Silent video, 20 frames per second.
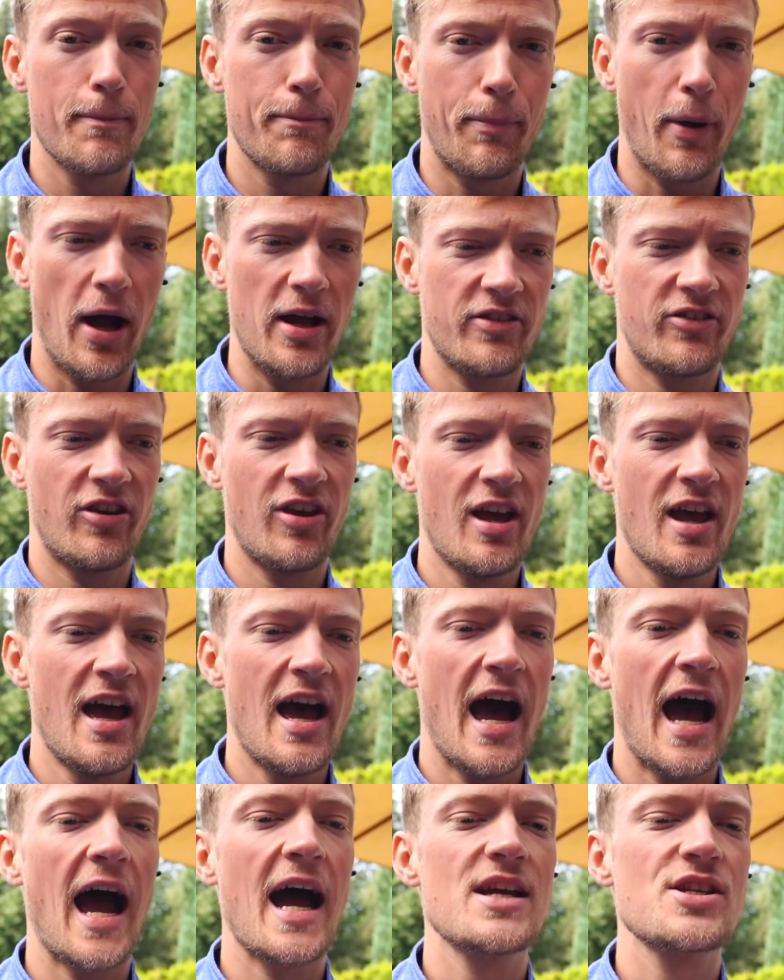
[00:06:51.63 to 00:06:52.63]
but
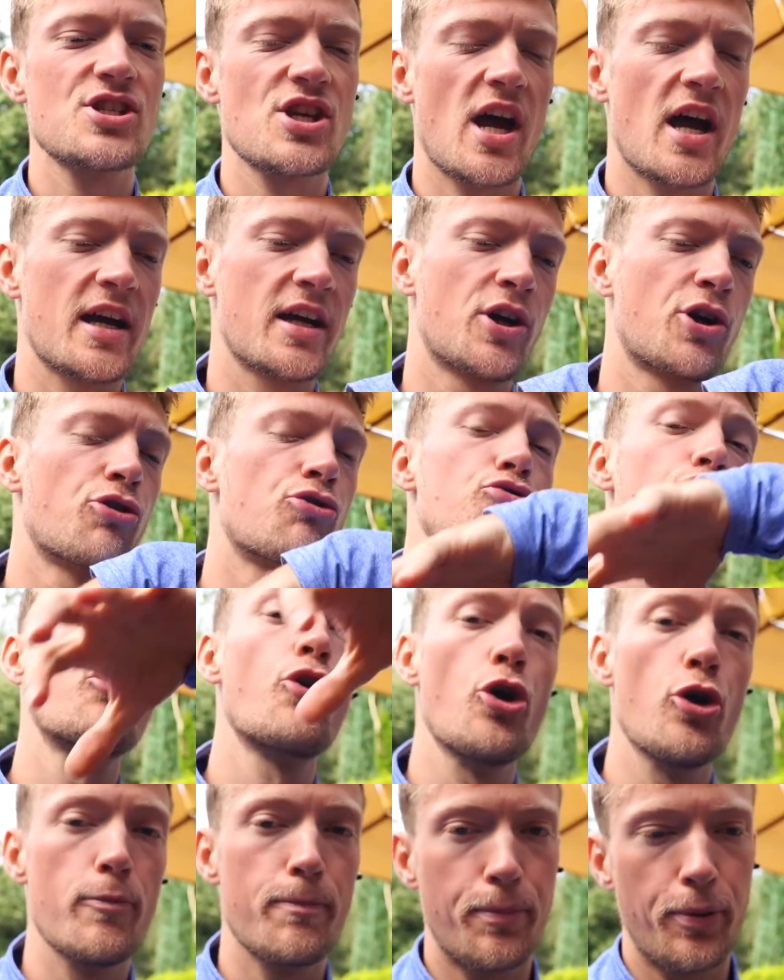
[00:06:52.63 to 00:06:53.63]
as a
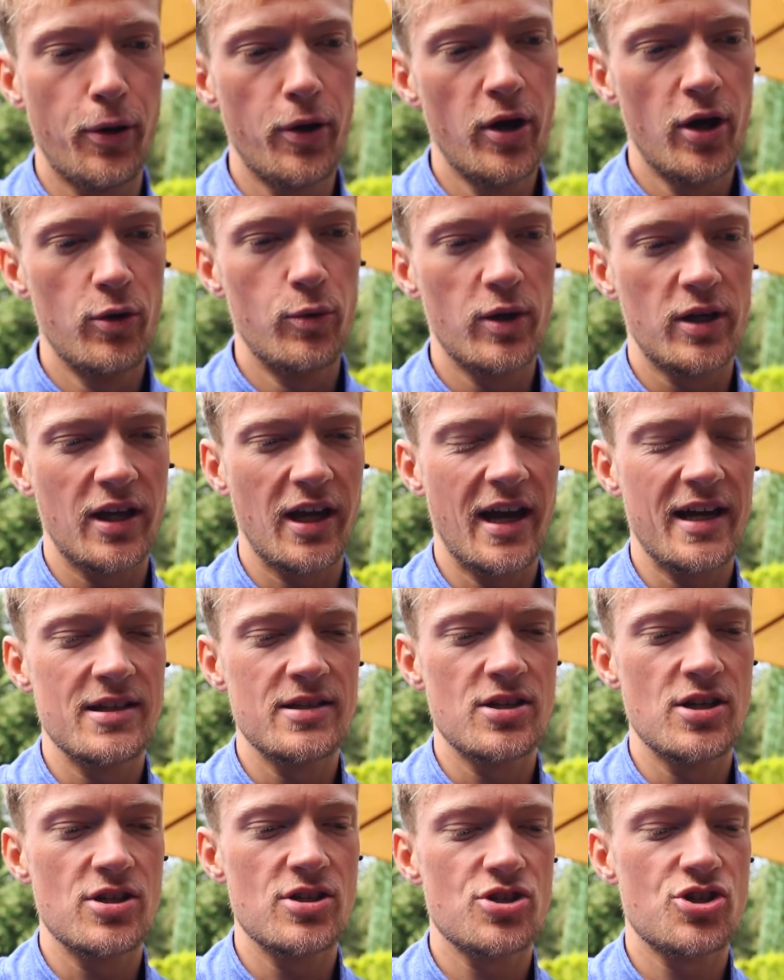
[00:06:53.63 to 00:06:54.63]
group we
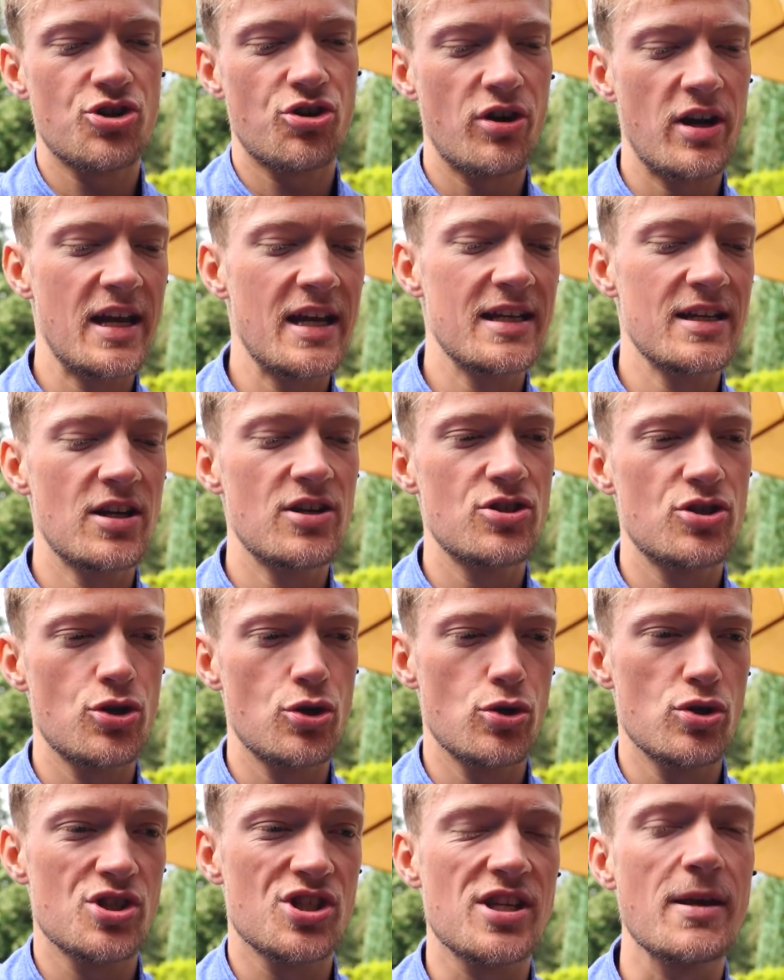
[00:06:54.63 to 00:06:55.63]
can train and
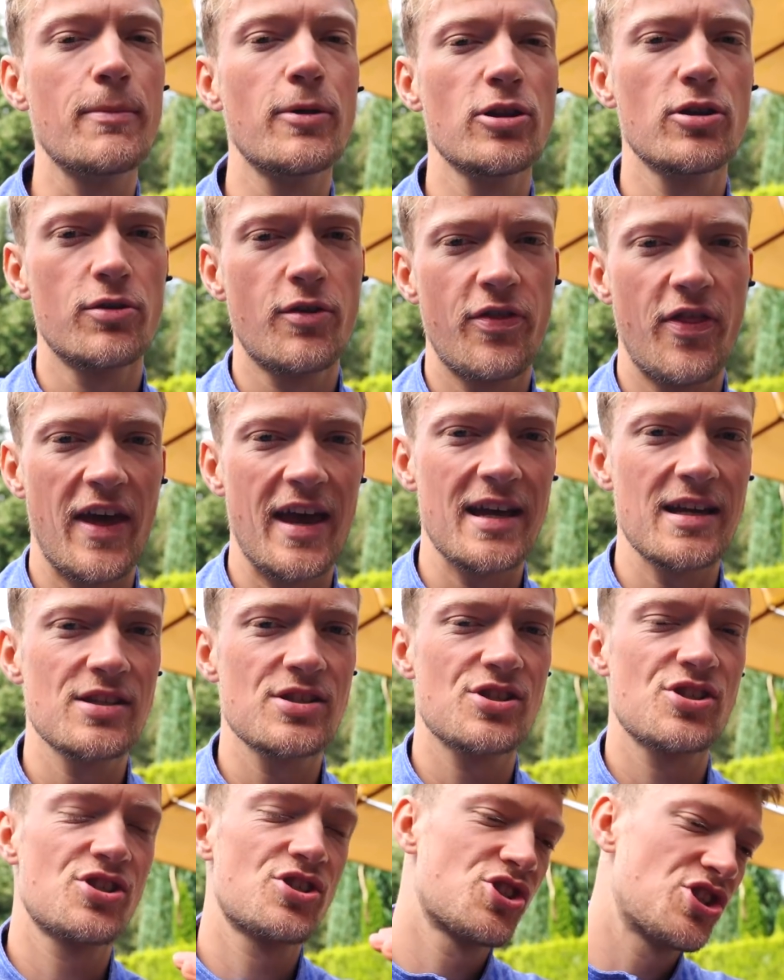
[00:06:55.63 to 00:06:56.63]
do similar
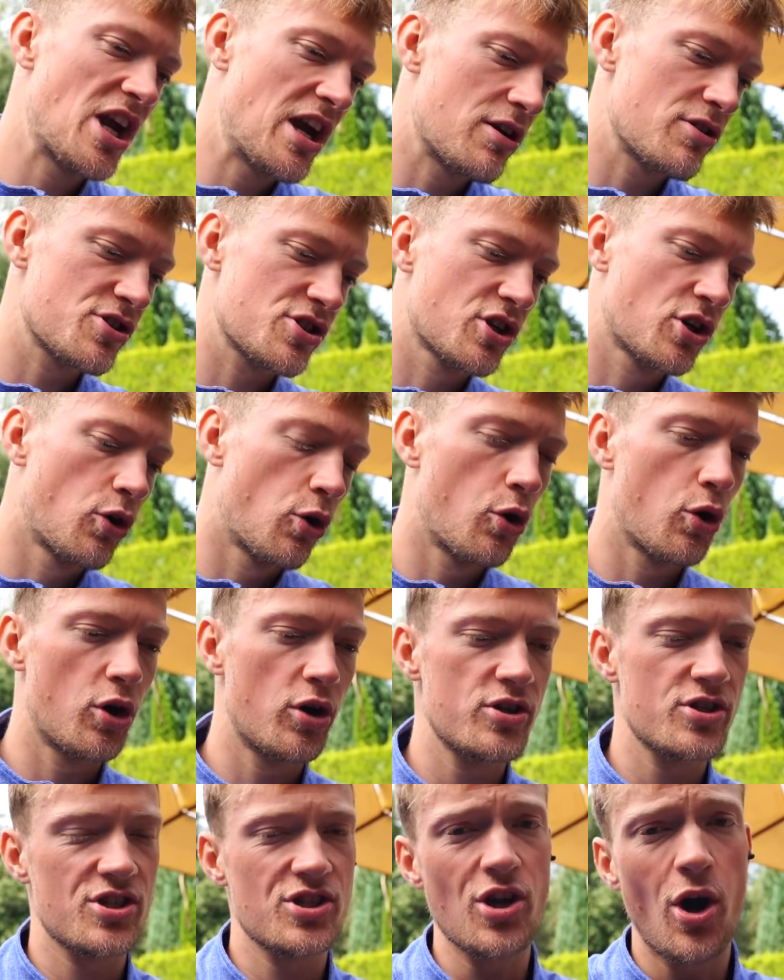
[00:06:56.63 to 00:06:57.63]
things, share
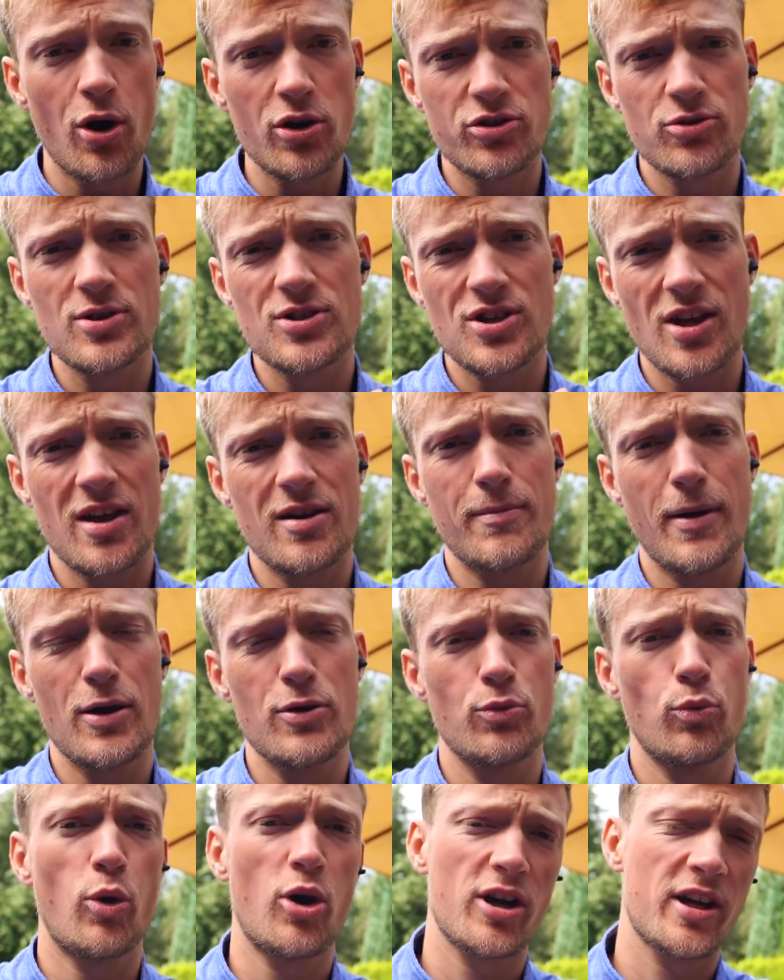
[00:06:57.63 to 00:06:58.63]
scores, talk to each other
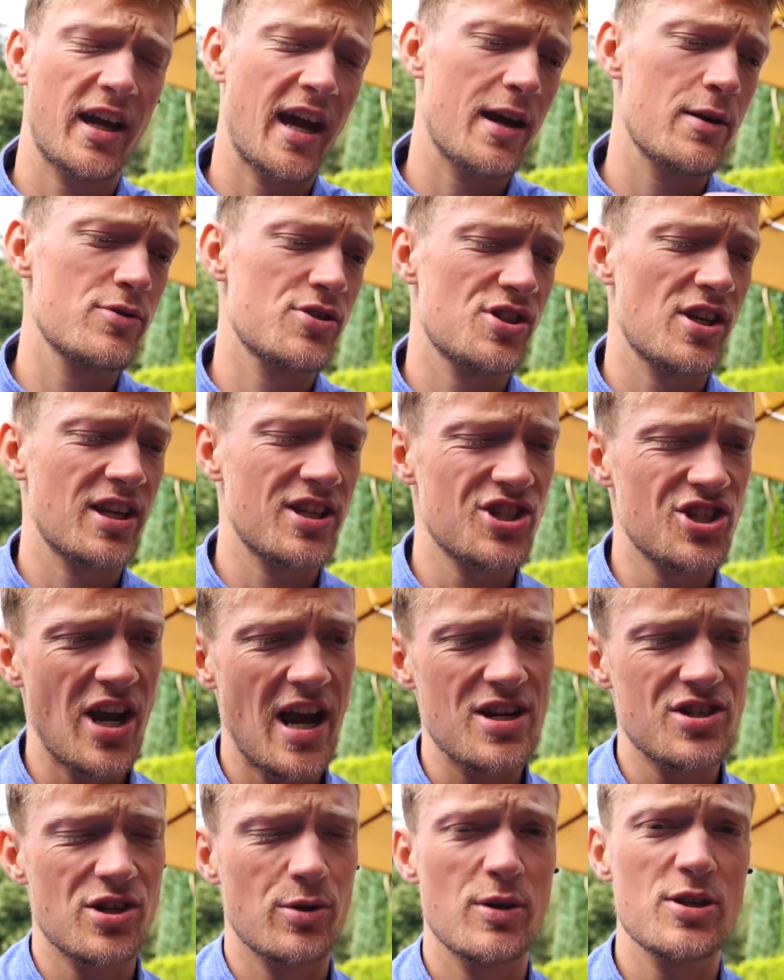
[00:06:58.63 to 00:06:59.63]
about workouts,
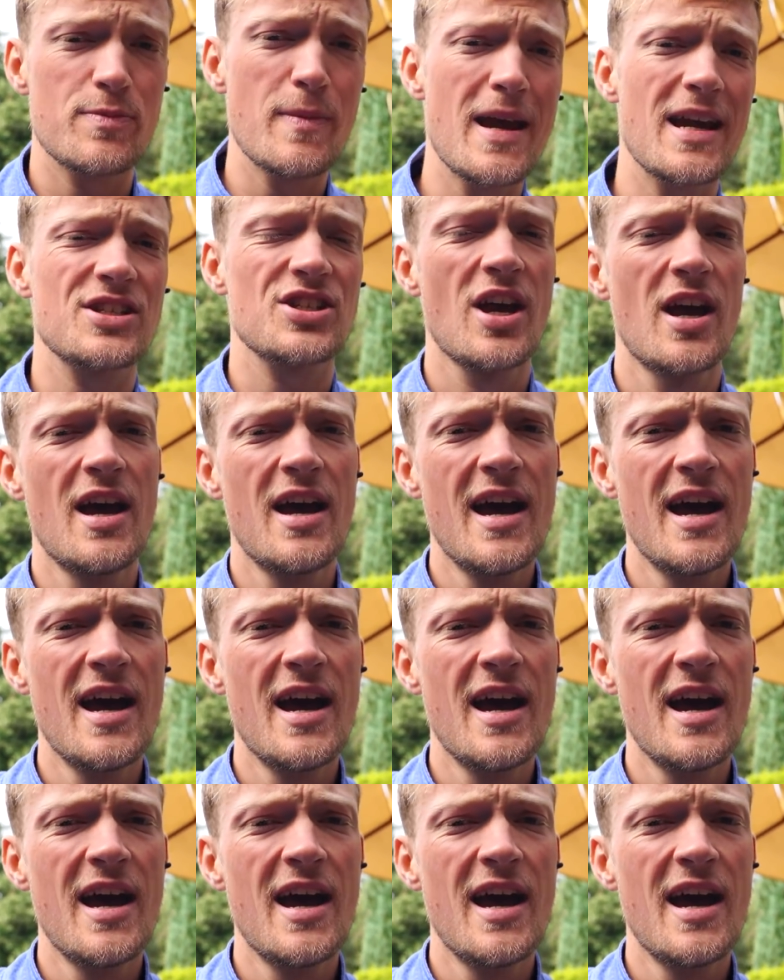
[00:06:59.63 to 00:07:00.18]
etc., which makes